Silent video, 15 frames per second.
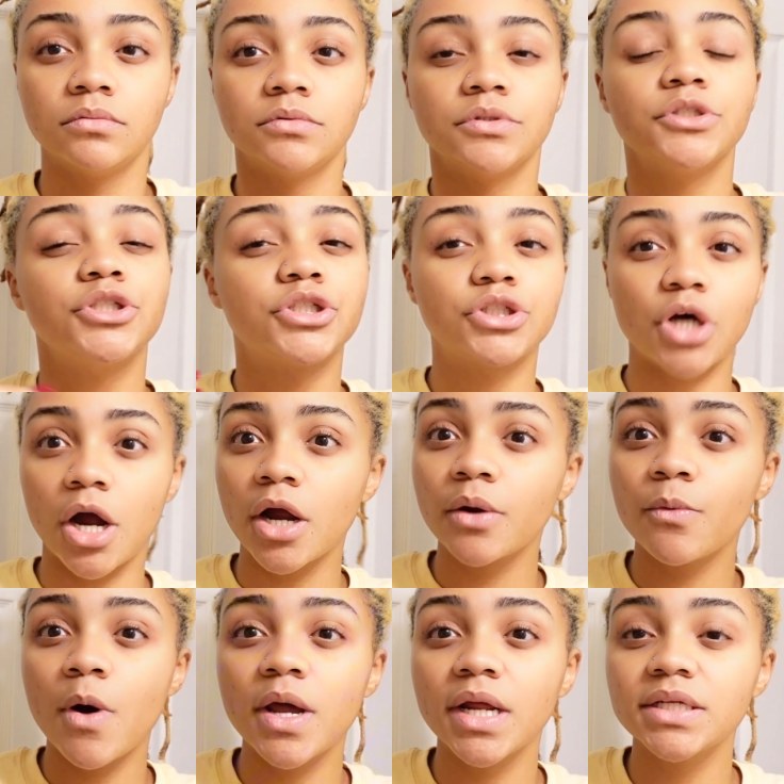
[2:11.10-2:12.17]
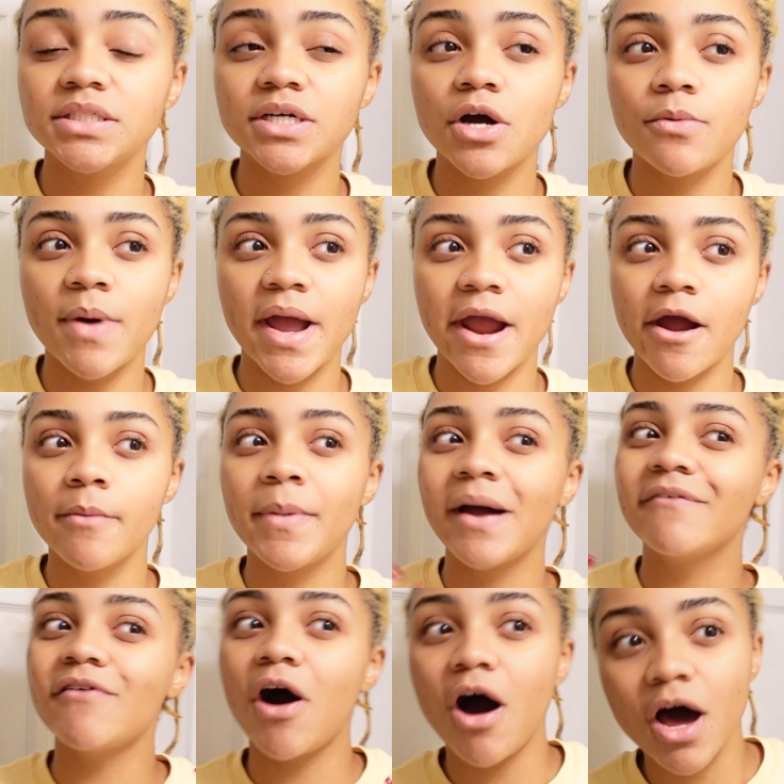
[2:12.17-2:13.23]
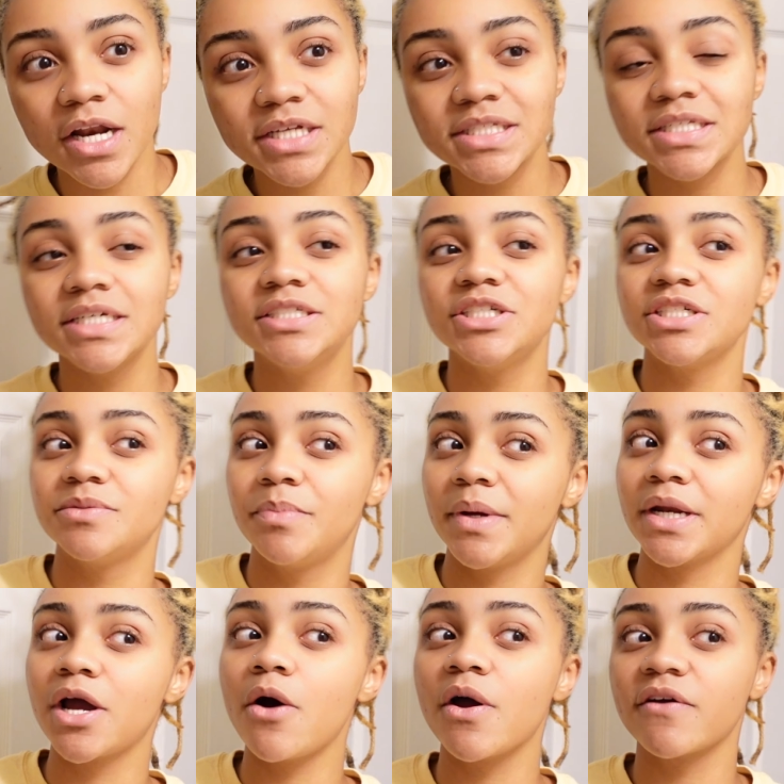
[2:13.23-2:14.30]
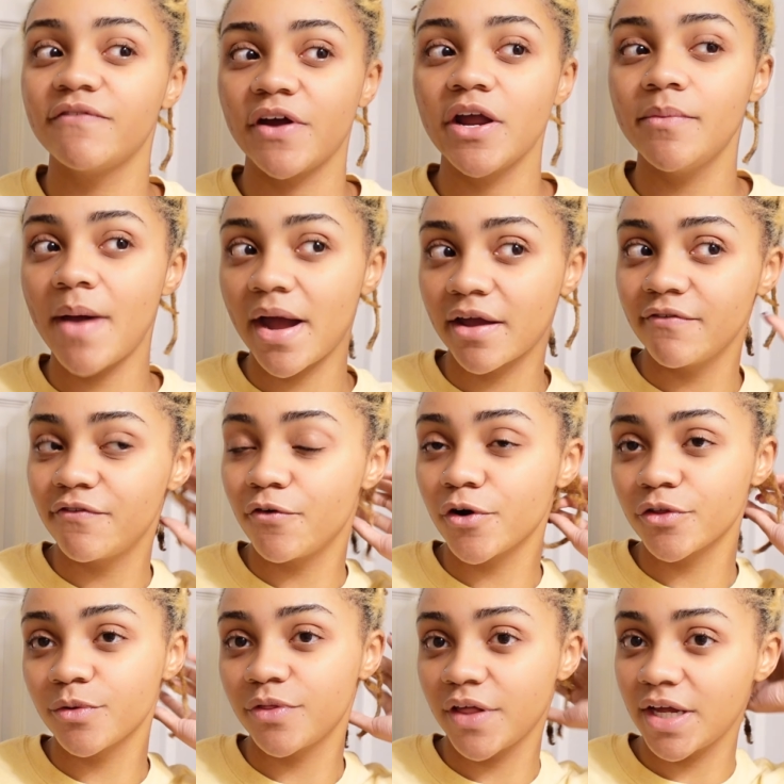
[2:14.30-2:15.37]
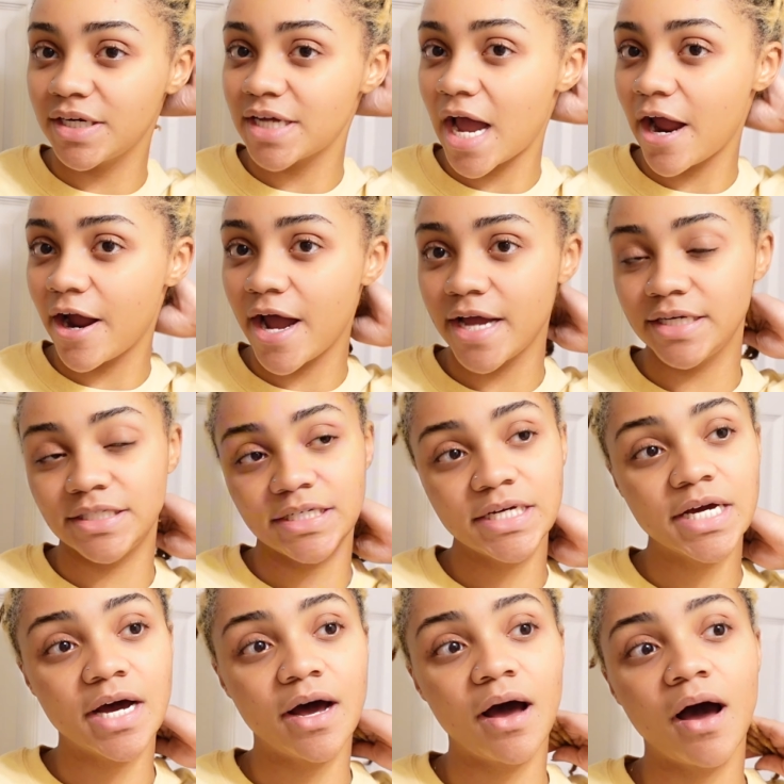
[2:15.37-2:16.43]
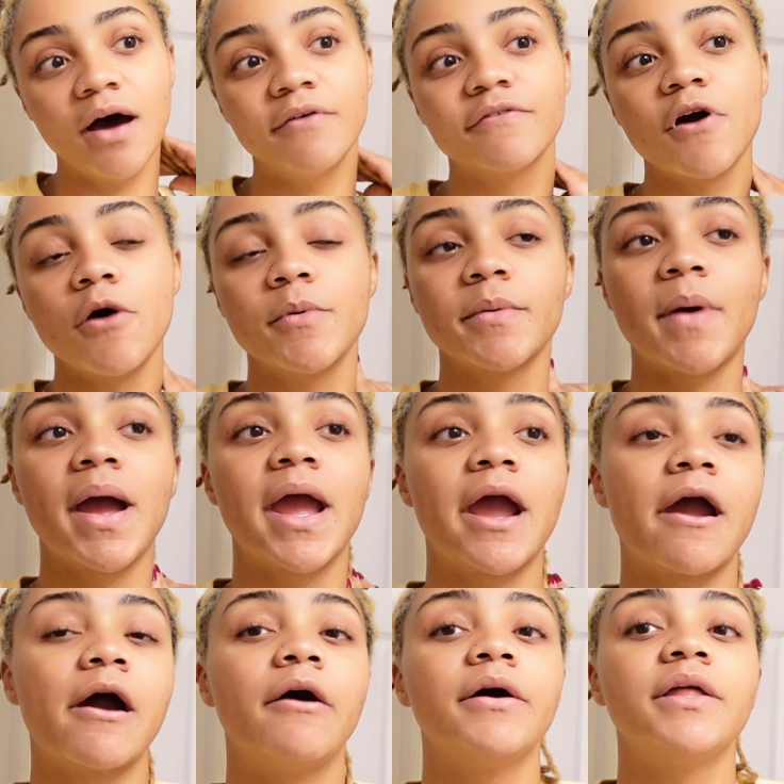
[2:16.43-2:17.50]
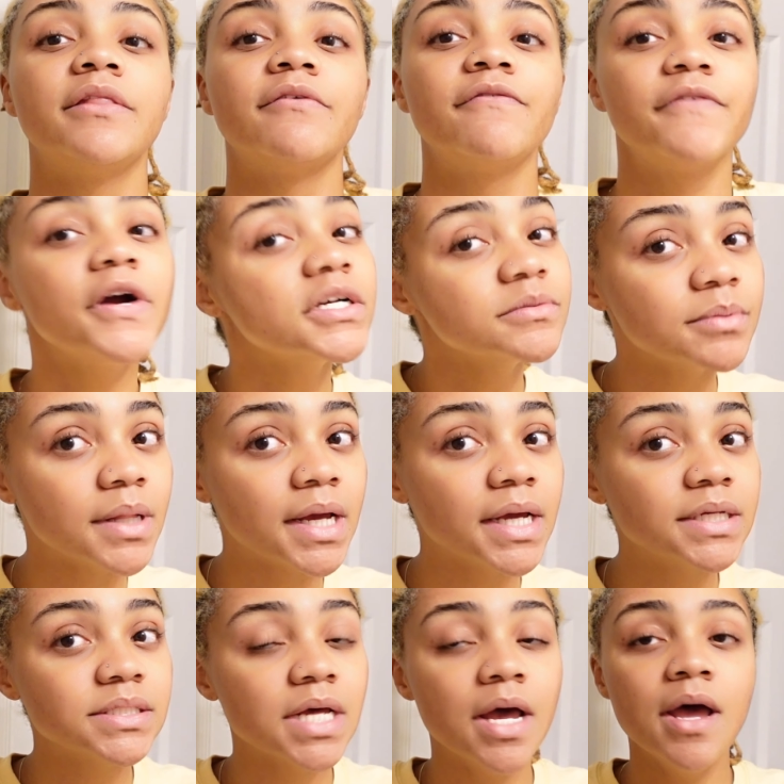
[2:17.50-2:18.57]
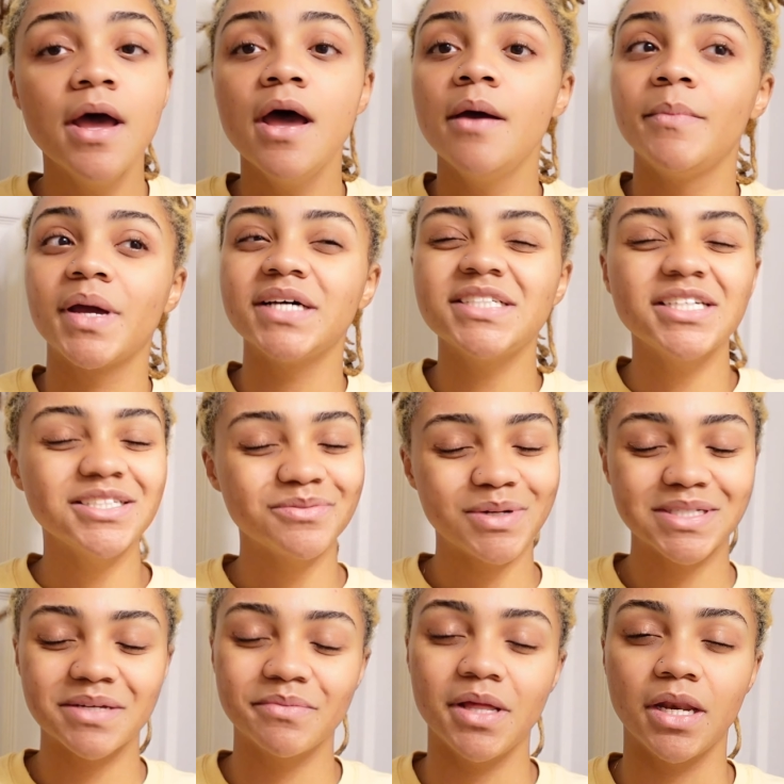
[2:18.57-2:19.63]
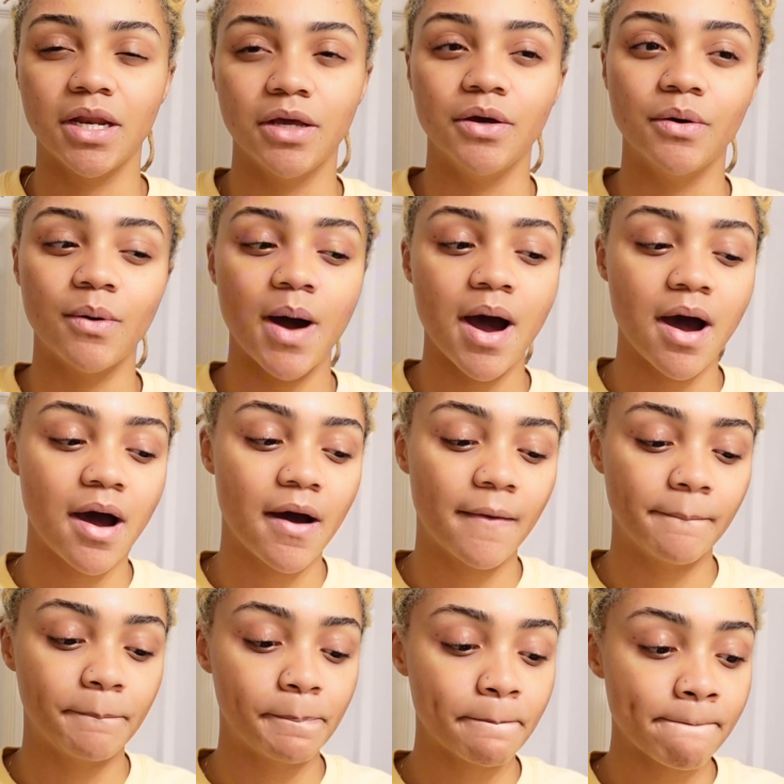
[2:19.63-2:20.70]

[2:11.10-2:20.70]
start wanting to comb my hair out but I've honestly just been going very back and forth with the entire idea of combing my hair out in the first place because I just want something new um